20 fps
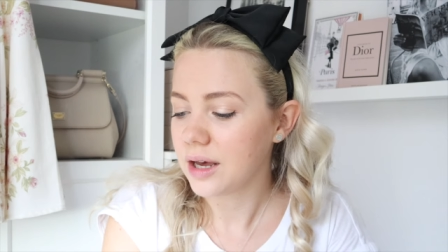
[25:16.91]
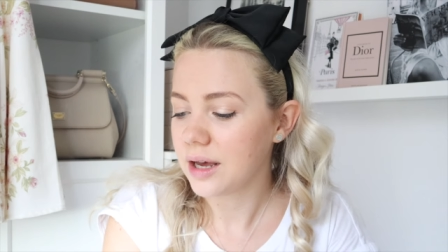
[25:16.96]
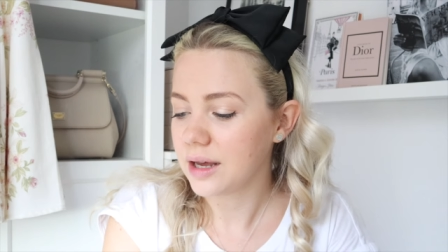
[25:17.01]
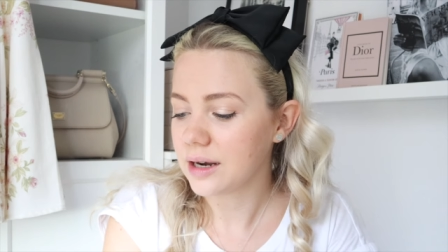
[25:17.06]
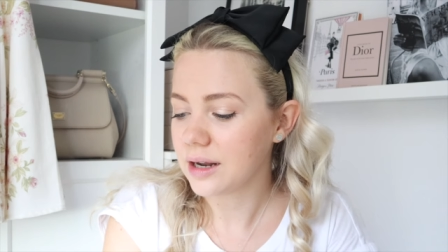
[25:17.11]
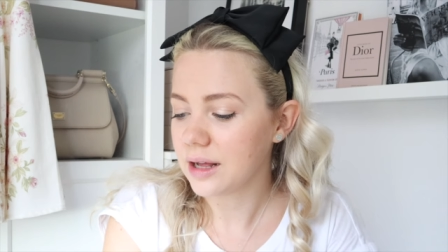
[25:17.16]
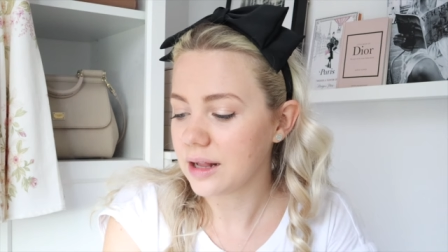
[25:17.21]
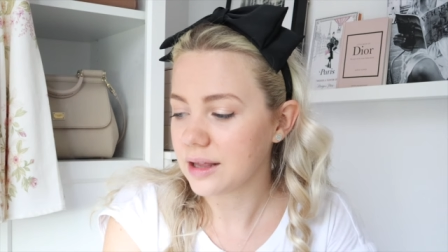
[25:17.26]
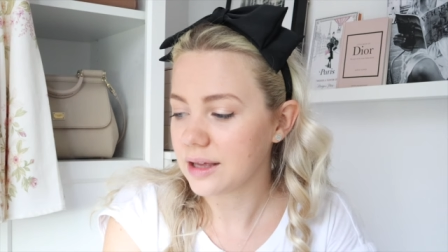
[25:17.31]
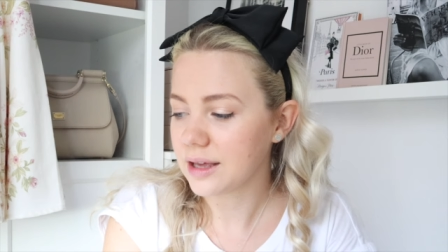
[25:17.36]

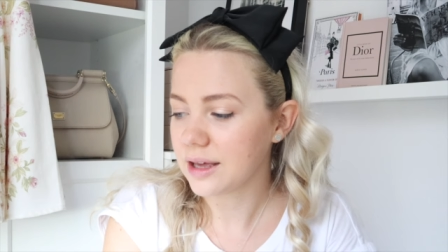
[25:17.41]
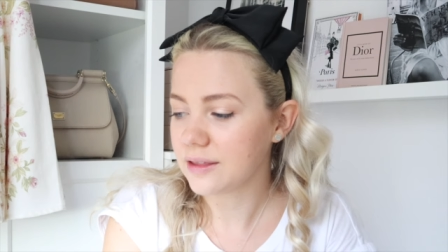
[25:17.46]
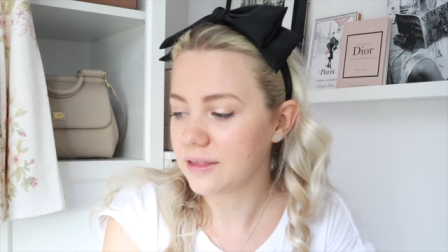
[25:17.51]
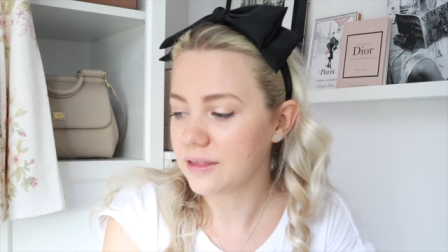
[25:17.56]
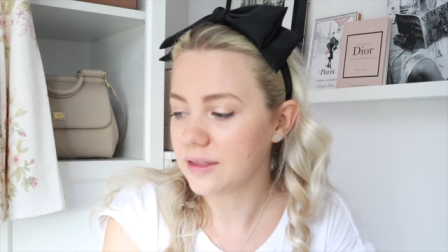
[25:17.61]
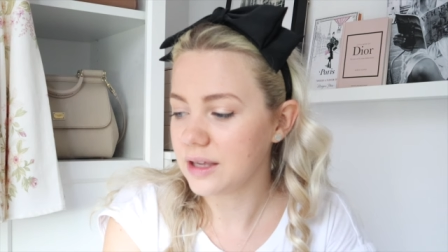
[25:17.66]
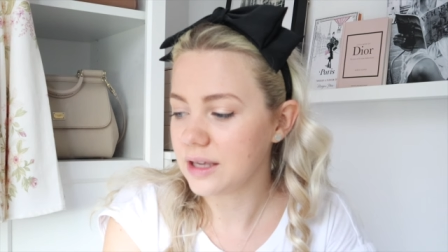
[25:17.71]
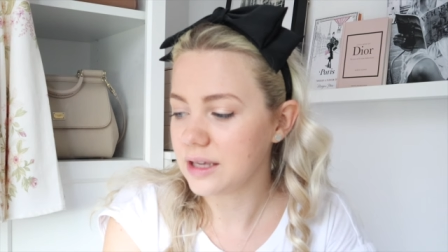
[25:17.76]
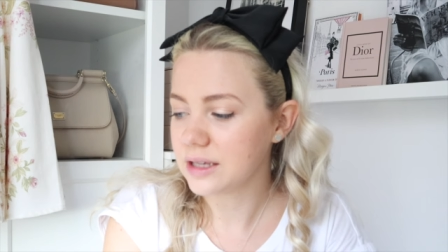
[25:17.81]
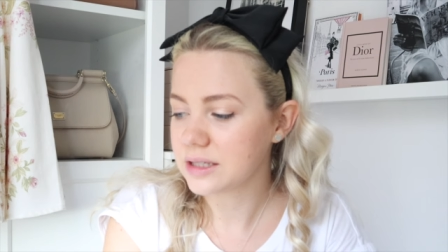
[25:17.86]
And I'll
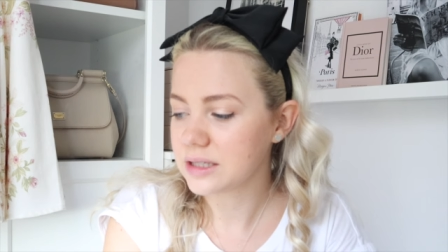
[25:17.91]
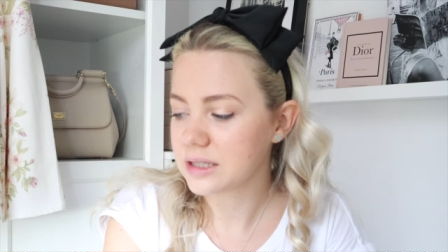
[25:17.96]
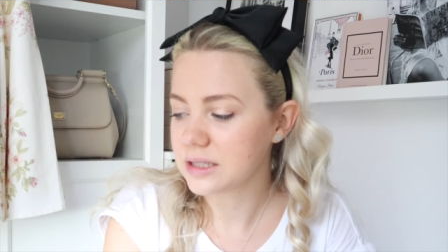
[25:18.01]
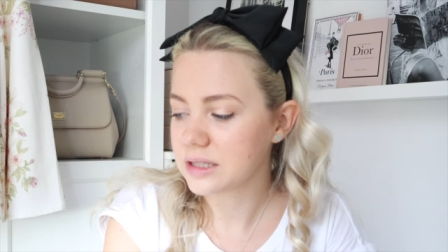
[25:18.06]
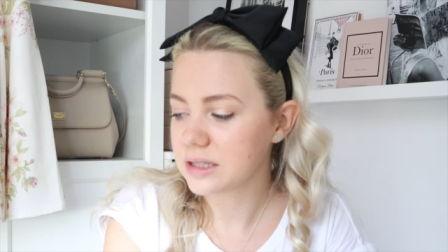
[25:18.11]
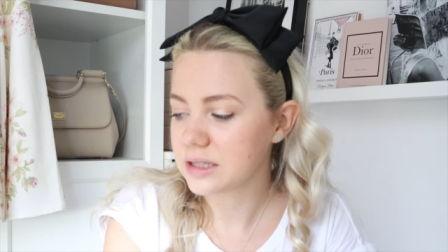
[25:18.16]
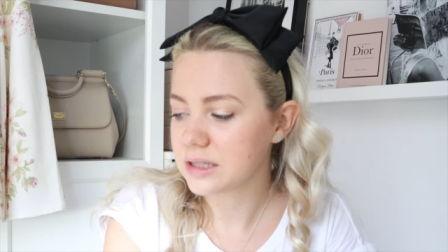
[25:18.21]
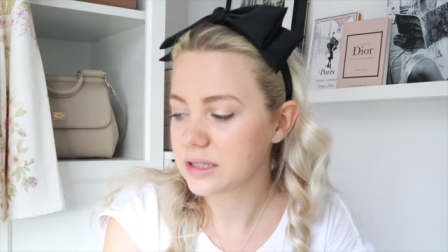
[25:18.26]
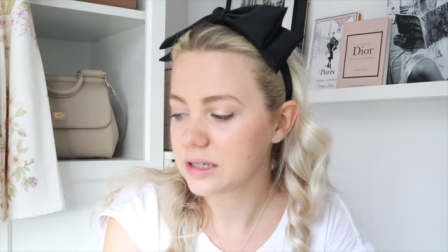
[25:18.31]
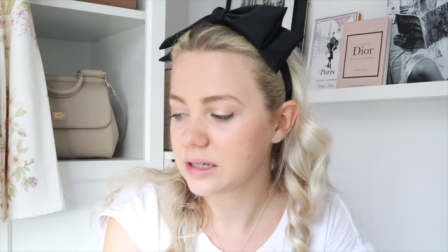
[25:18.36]
get
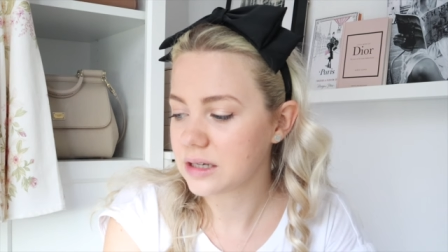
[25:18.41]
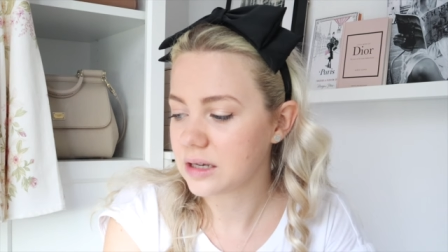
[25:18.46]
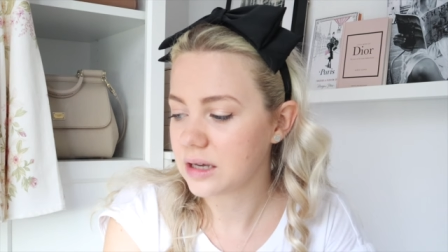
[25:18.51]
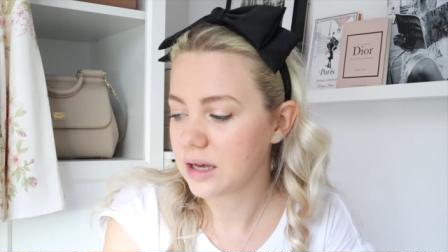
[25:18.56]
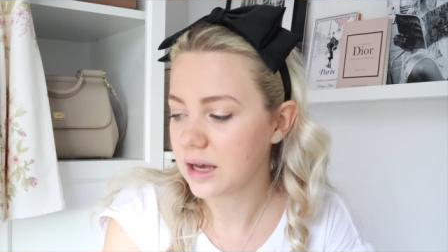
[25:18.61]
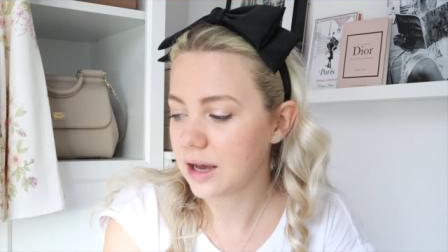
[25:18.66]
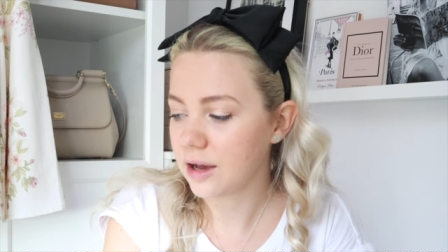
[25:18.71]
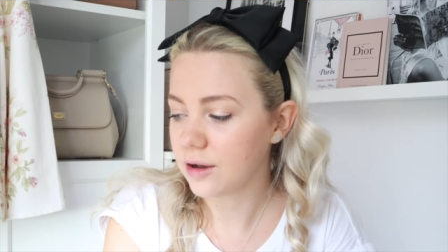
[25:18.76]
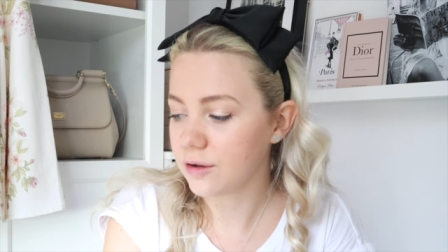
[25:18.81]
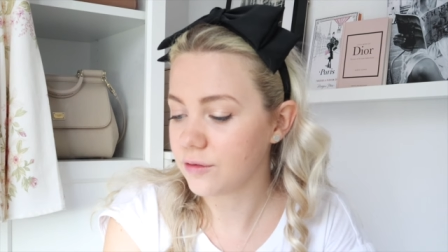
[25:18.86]
these
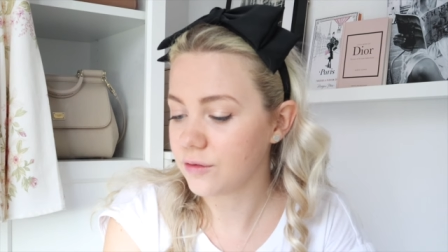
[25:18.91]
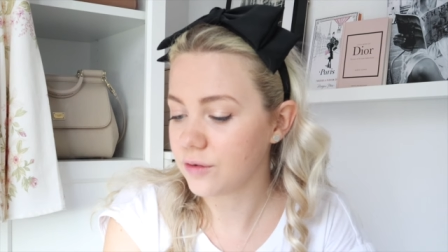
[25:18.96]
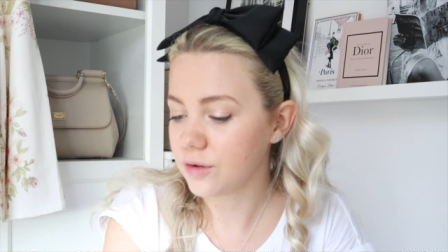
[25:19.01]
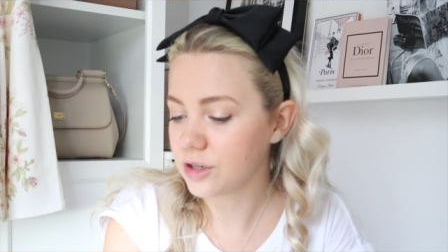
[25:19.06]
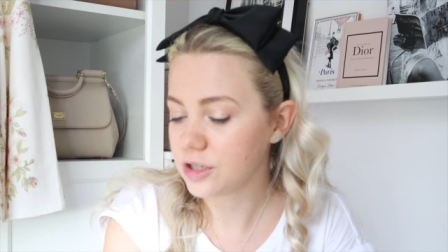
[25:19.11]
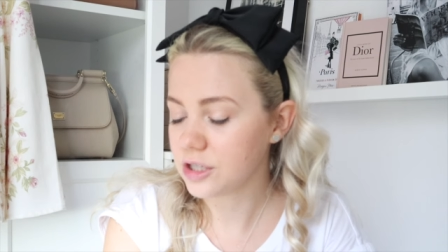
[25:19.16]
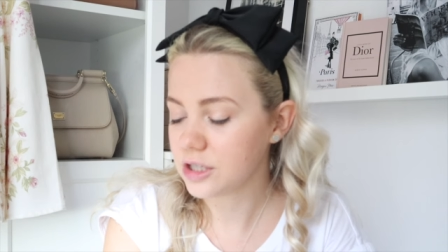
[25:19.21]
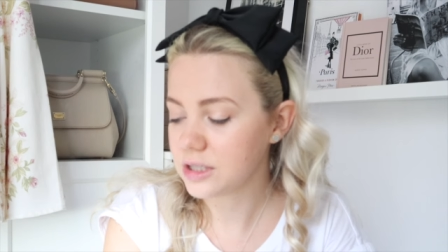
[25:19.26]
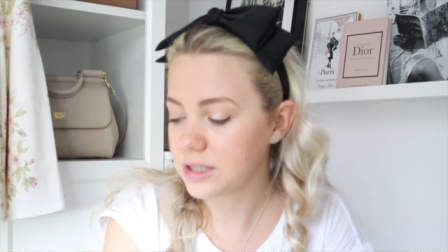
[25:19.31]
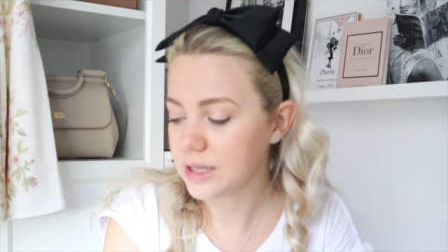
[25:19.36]
out
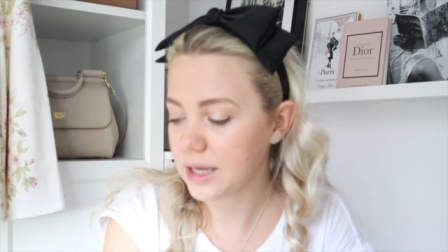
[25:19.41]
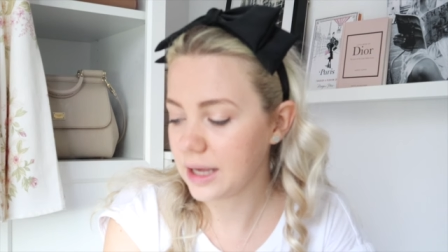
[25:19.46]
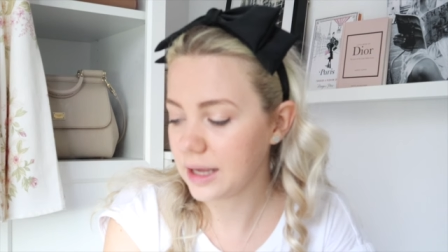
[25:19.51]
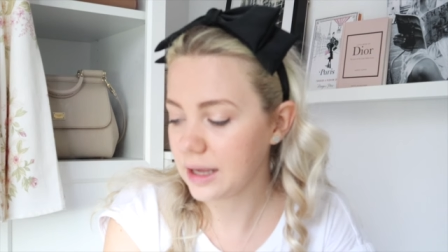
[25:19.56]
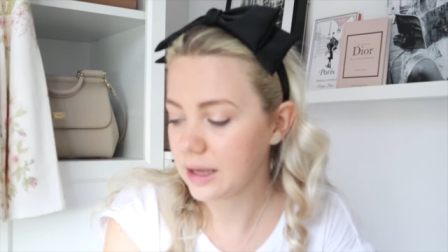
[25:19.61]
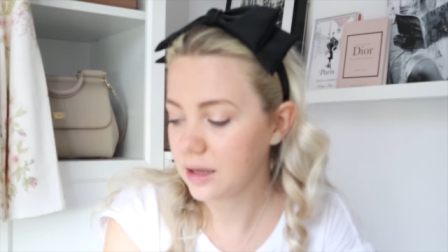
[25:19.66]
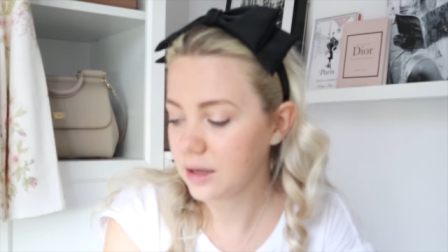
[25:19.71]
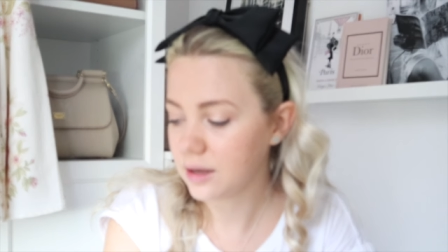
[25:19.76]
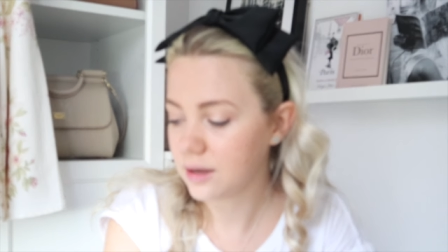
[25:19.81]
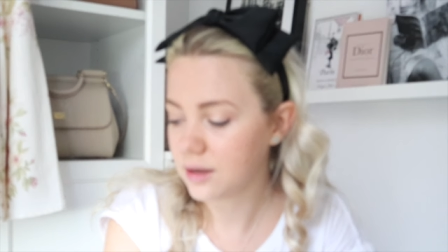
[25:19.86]
for
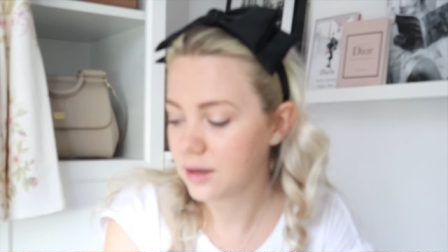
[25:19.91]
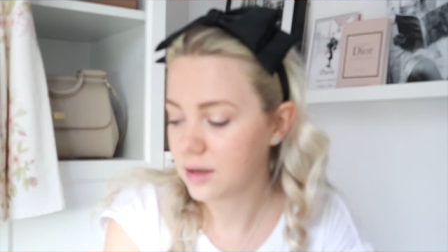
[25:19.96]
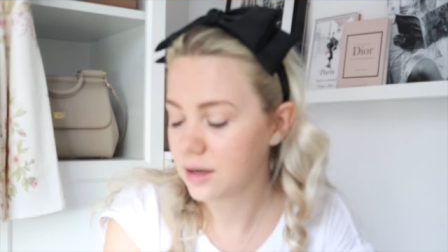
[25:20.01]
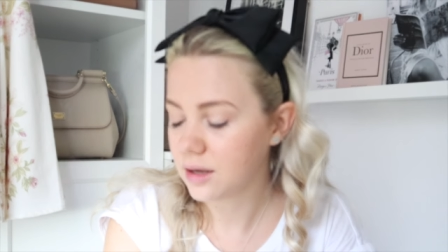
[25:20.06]
today.